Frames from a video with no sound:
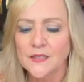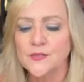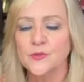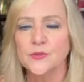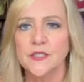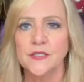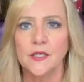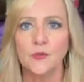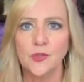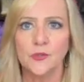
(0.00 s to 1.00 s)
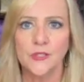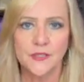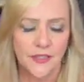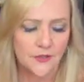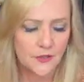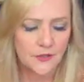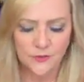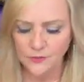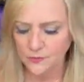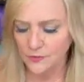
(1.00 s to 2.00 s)
So today we're going to take our
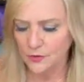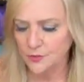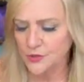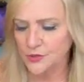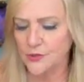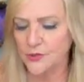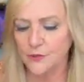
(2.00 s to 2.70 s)
little armature,